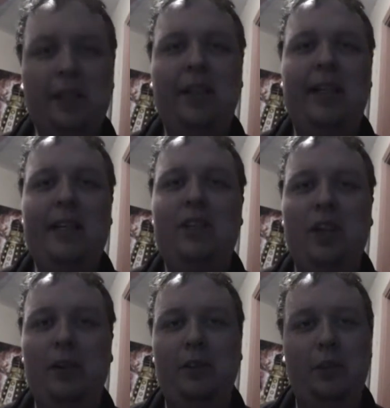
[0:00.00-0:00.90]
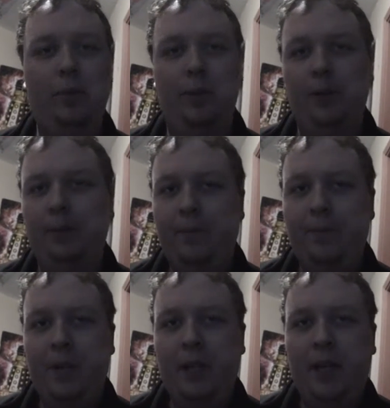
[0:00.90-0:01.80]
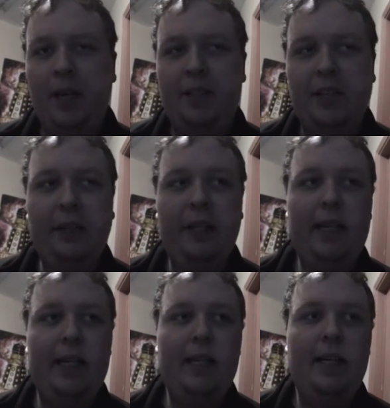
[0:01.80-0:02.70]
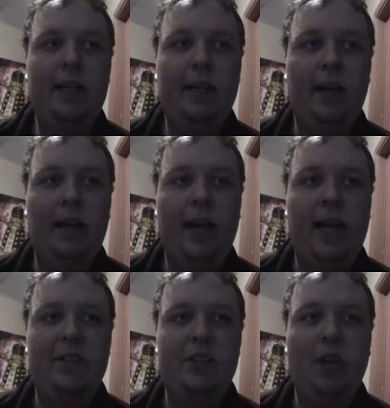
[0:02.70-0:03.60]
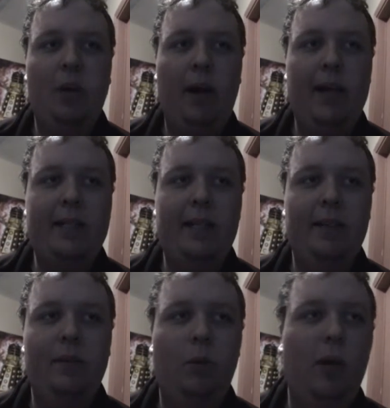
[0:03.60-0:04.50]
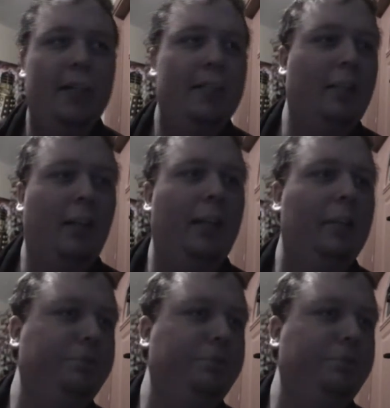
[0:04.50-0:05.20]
suddenly he's Sheldon Cooper. Suddenly he has no idea what